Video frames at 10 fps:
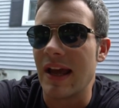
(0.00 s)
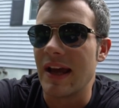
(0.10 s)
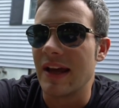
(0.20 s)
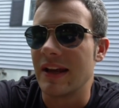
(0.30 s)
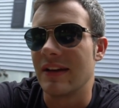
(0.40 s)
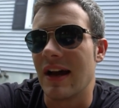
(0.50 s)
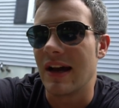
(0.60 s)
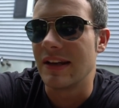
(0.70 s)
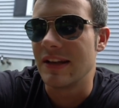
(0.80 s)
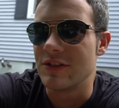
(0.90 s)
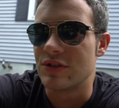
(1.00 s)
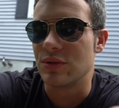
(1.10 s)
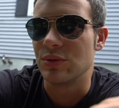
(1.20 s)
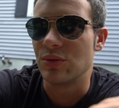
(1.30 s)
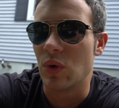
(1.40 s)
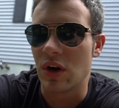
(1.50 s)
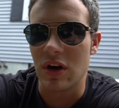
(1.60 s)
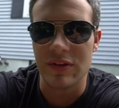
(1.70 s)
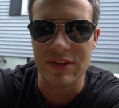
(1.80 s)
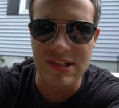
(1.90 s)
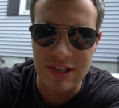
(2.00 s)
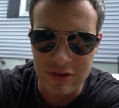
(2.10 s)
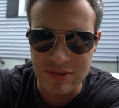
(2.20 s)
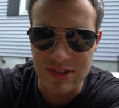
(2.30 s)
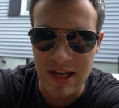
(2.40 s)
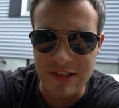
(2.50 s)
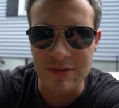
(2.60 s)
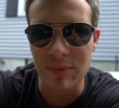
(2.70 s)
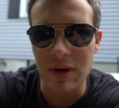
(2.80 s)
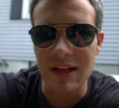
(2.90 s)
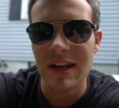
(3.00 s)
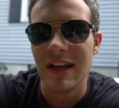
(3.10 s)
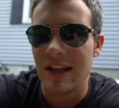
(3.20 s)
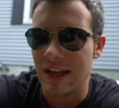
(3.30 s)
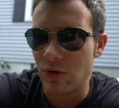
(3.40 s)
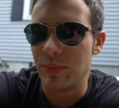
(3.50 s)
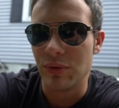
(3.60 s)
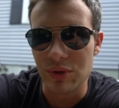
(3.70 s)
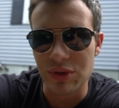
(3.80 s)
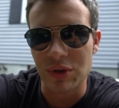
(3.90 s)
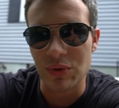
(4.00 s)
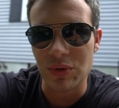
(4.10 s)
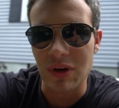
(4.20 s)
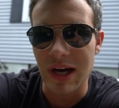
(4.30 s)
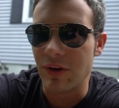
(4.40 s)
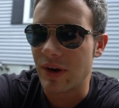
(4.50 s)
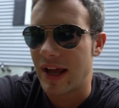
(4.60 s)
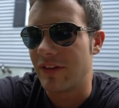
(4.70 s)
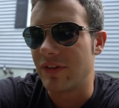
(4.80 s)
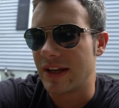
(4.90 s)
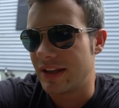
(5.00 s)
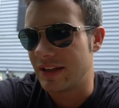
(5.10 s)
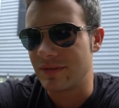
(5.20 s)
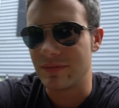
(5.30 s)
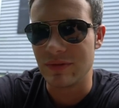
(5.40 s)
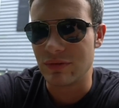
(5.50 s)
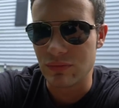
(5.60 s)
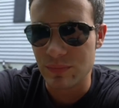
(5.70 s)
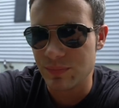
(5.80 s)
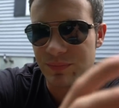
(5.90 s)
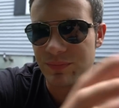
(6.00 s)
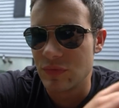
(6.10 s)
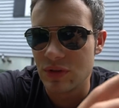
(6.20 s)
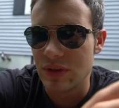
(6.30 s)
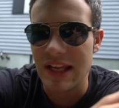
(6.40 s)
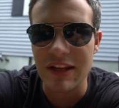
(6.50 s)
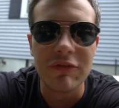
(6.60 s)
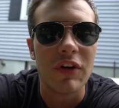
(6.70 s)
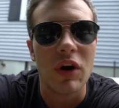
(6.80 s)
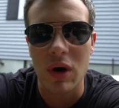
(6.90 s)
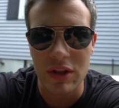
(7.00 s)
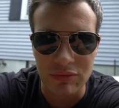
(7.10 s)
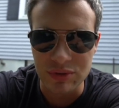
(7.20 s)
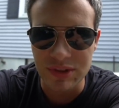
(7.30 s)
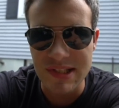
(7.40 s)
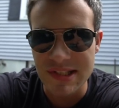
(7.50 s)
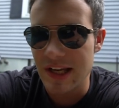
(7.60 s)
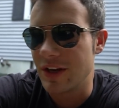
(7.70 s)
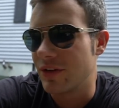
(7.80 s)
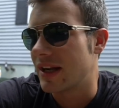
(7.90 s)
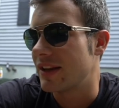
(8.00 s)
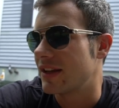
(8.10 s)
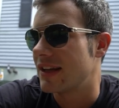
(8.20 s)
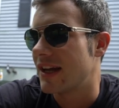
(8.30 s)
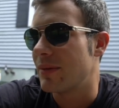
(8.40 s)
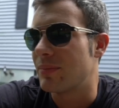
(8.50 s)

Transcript: and I need to work on the stickers next, but it will be really cool. I don't have any info on the release date or anything yet,